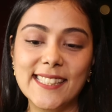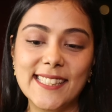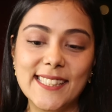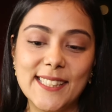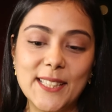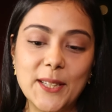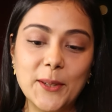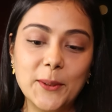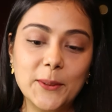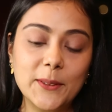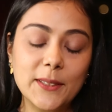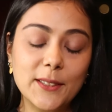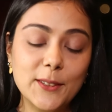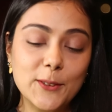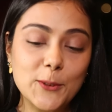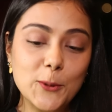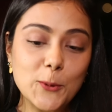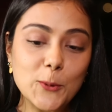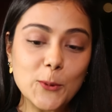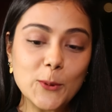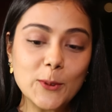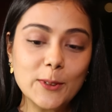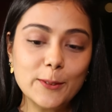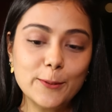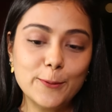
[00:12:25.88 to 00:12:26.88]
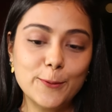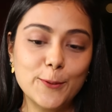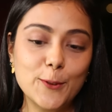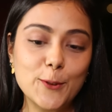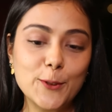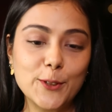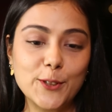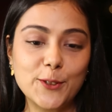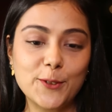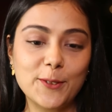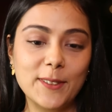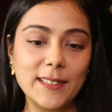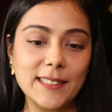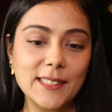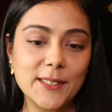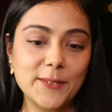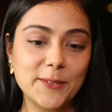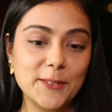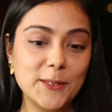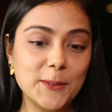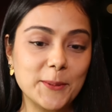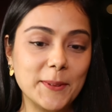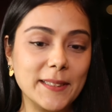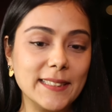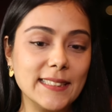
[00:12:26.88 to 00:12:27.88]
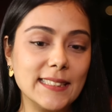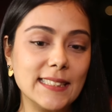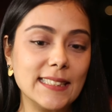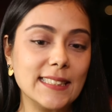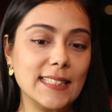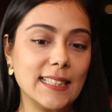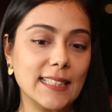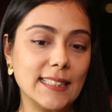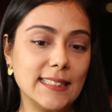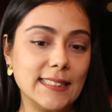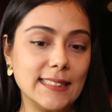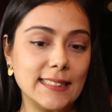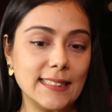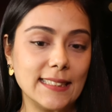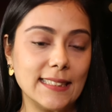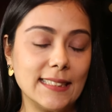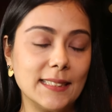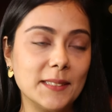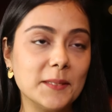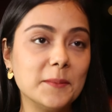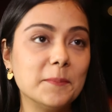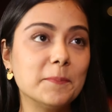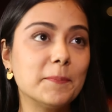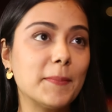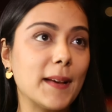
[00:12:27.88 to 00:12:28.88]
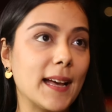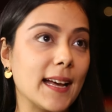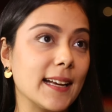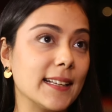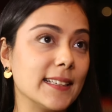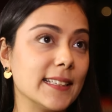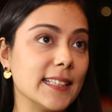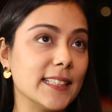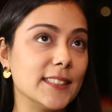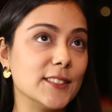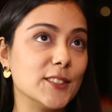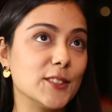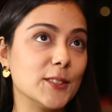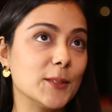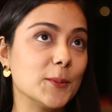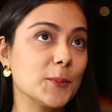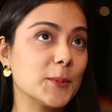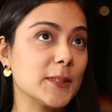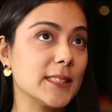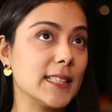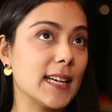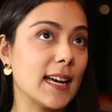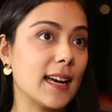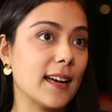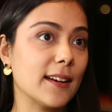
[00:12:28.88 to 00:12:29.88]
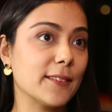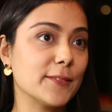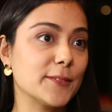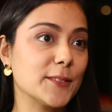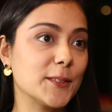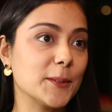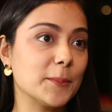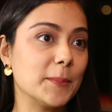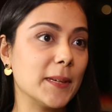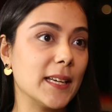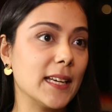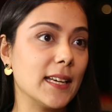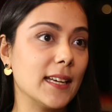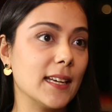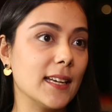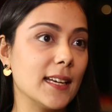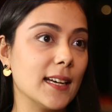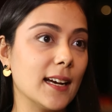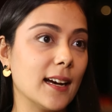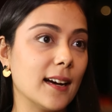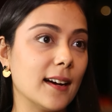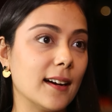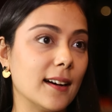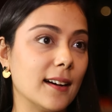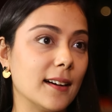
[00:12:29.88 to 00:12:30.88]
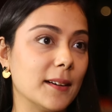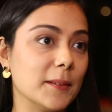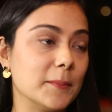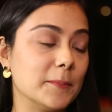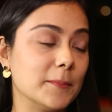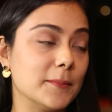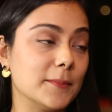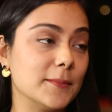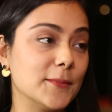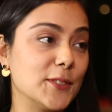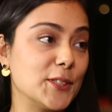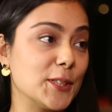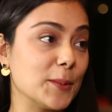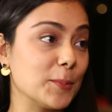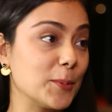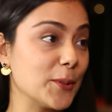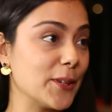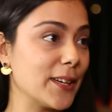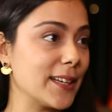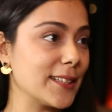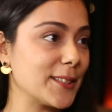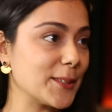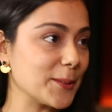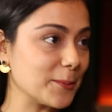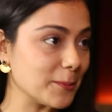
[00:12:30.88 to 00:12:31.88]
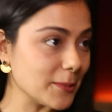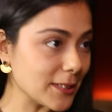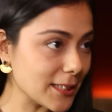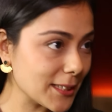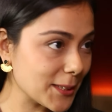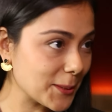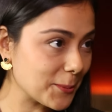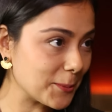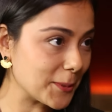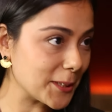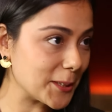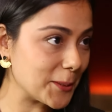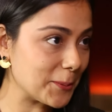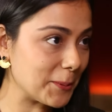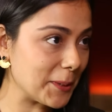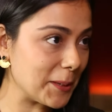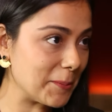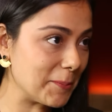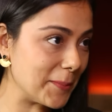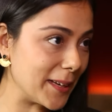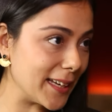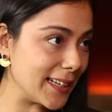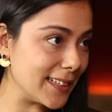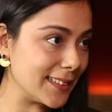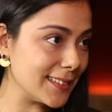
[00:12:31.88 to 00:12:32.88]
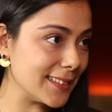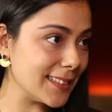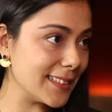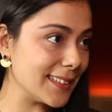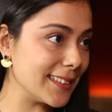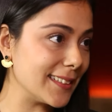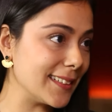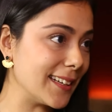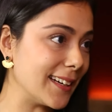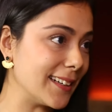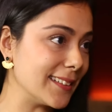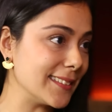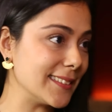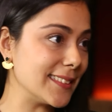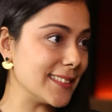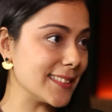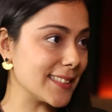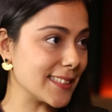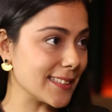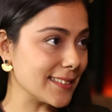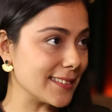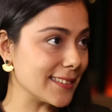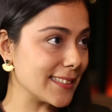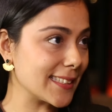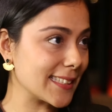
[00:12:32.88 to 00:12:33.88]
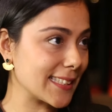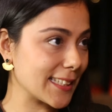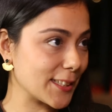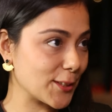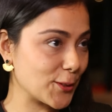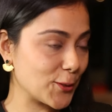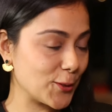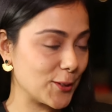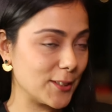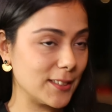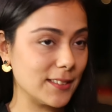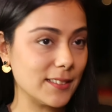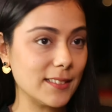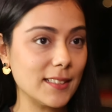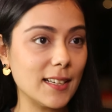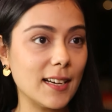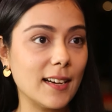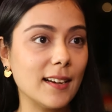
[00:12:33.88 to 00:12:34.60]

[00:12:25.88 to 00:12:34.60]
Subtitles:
So the cool food trends for 2019 in Pan Asian would have to be Shibuya toast, what we made in our dessert section.